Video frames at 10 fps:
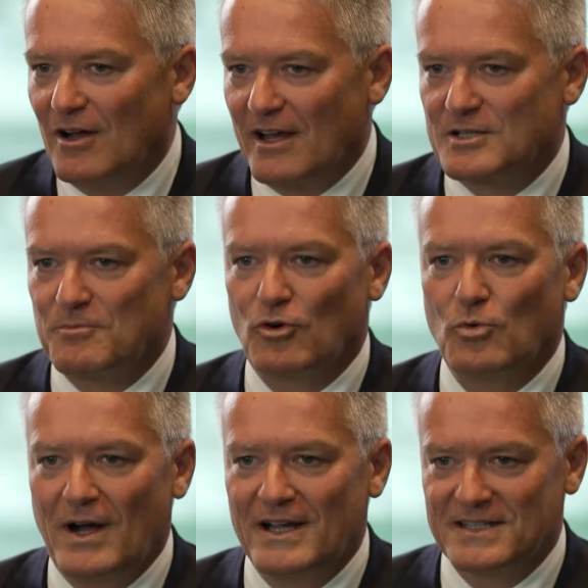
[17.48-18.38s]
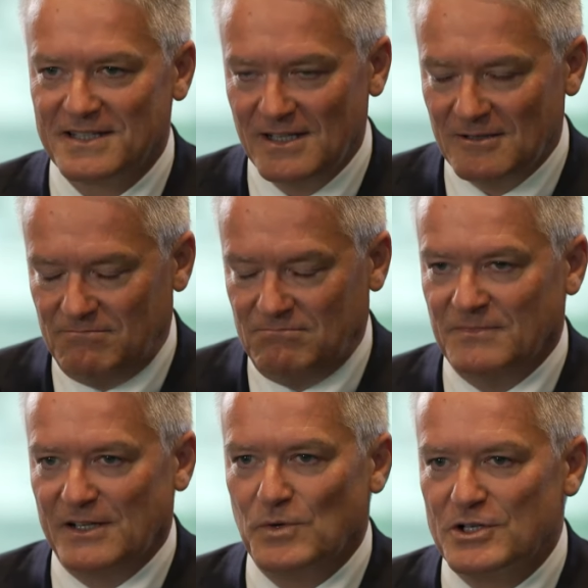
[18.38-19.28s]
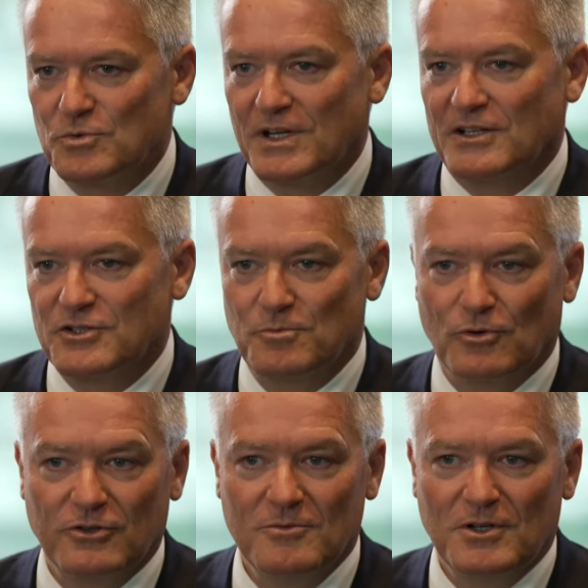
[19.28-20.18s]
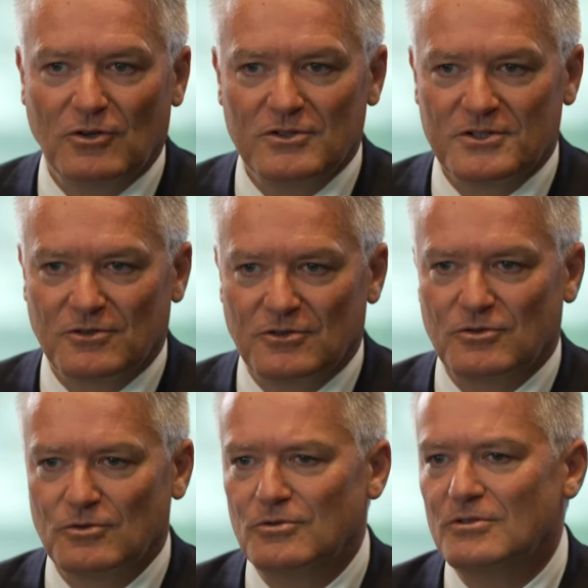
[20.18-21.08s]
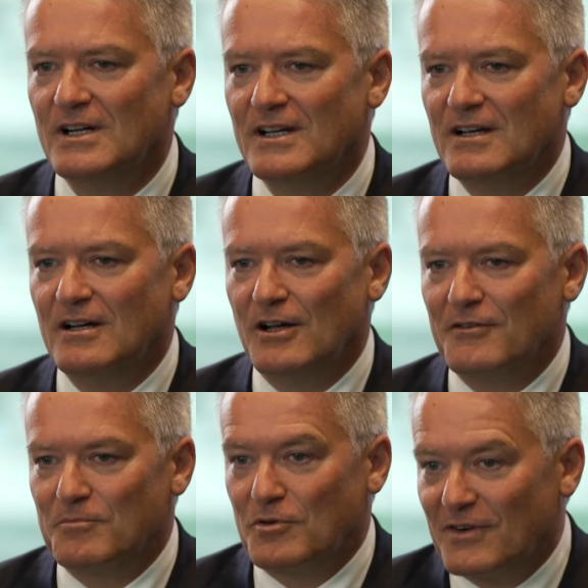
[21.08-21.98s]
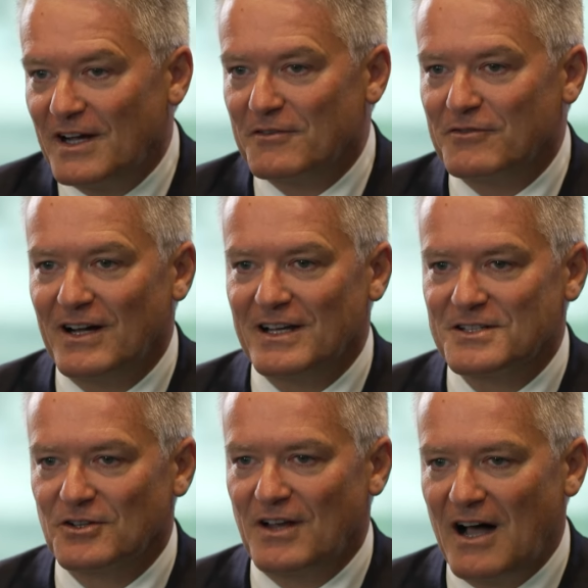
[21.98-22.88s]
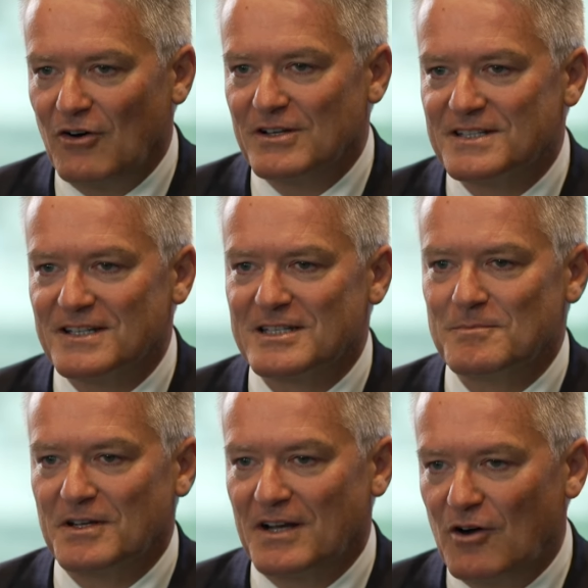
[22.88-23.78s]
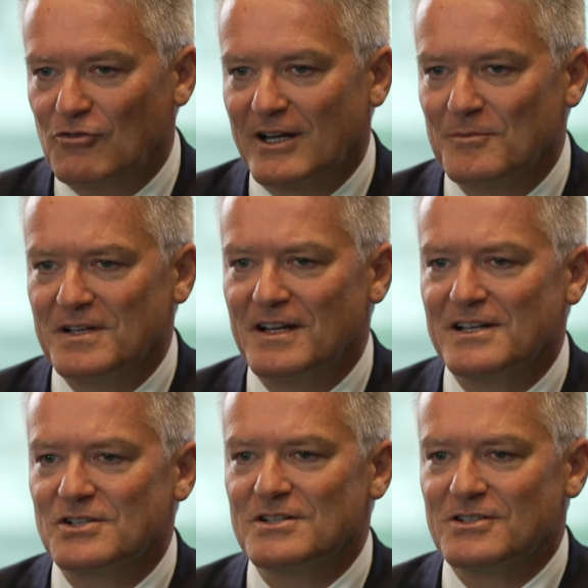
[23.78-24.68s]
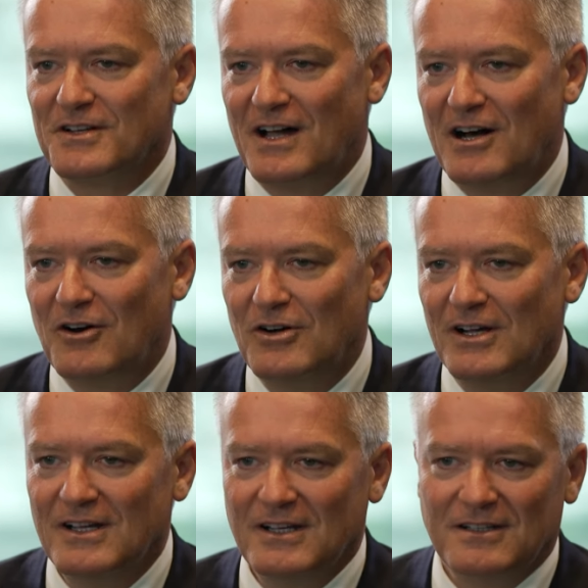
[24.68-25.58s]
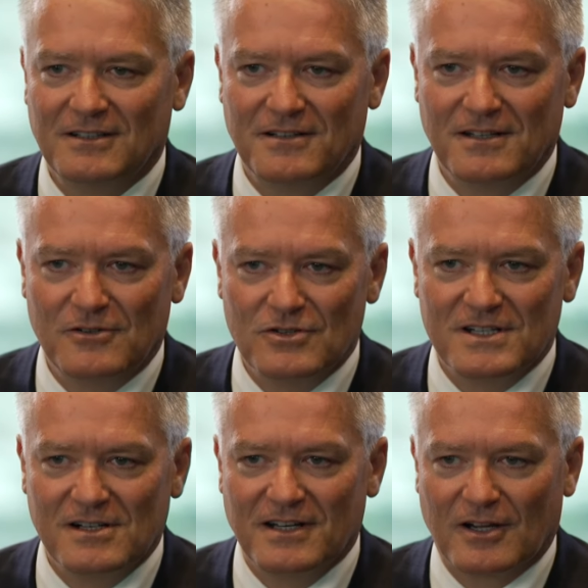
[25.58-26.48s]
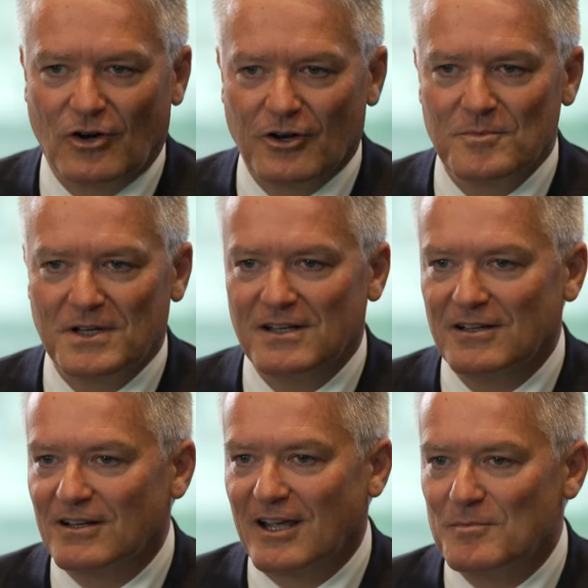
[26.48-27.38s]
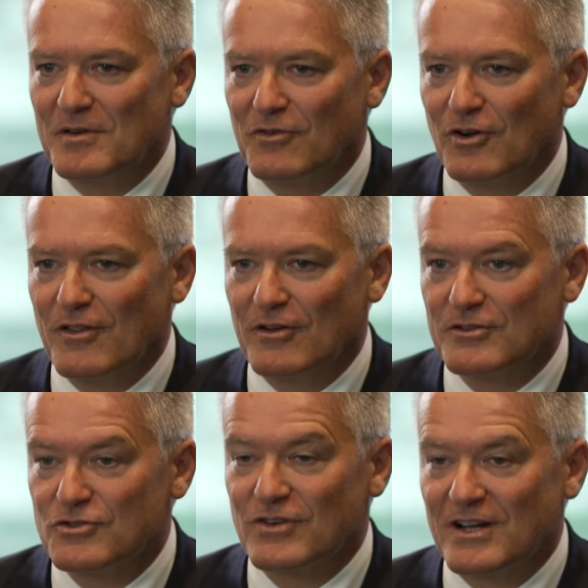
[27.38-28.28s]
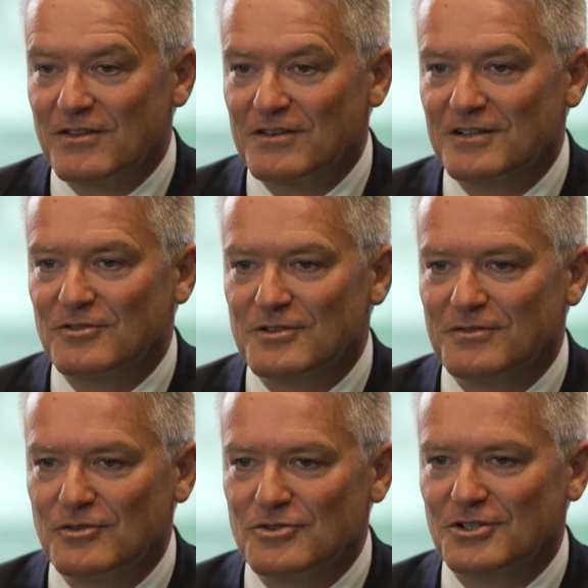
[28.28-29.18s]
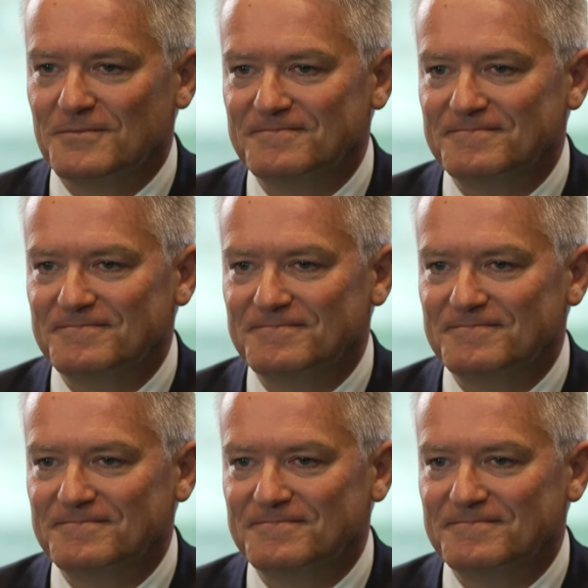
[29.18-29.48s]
explore ways in which we can support them, but also to provide advice on our assessment and our recommendations on how the New Zealand economy can be further strengthened into the future.